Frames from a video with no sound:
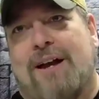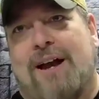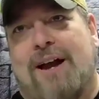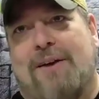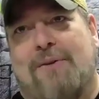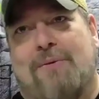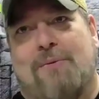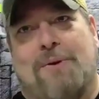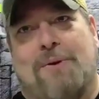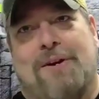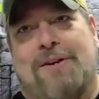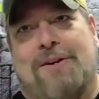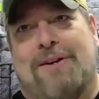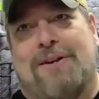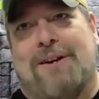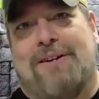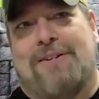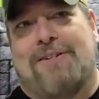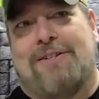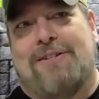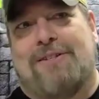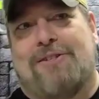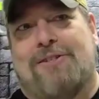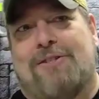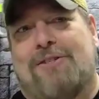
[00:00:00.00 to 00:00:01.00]
I went
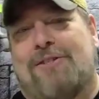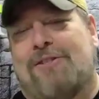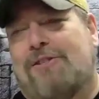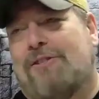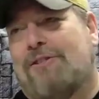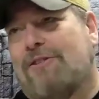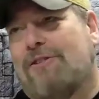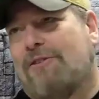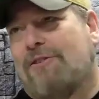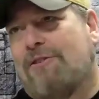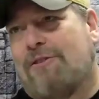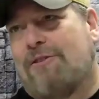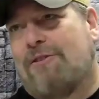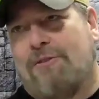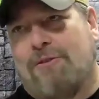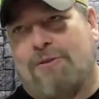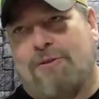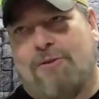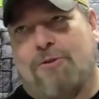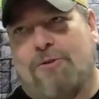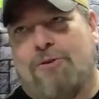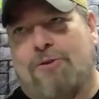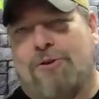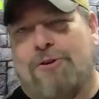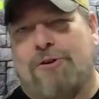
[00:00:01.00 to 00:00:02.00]
and
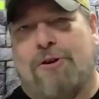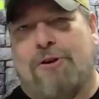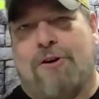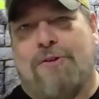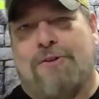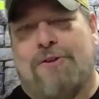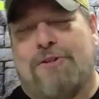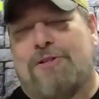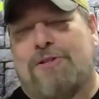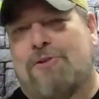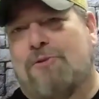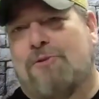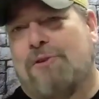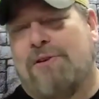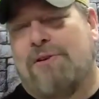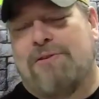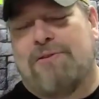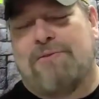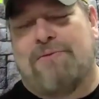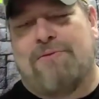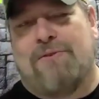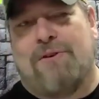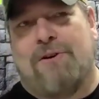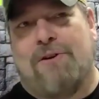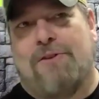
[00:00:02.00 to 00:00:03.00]
learned all the
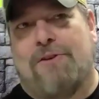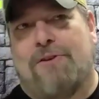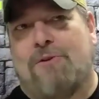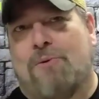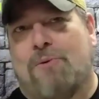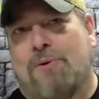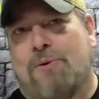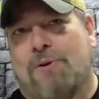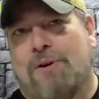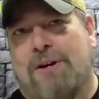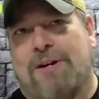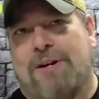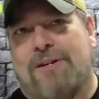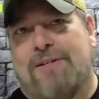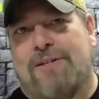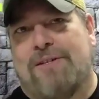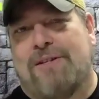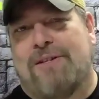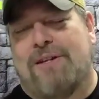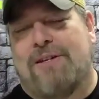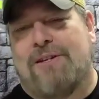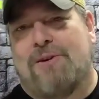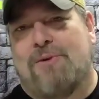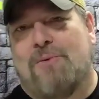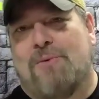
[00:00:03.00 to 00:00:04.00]
stories of all the
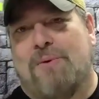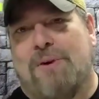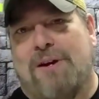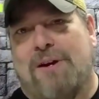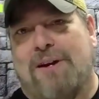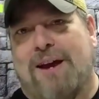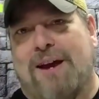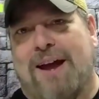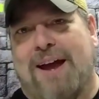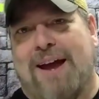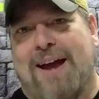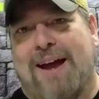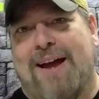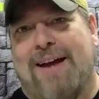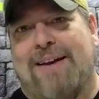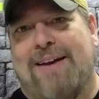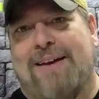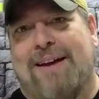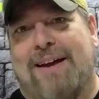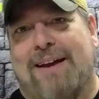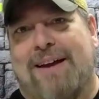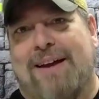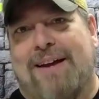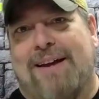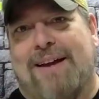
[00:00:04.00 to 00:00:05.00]
corgis that the Queen
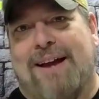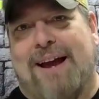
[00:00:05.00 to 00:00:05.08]
had.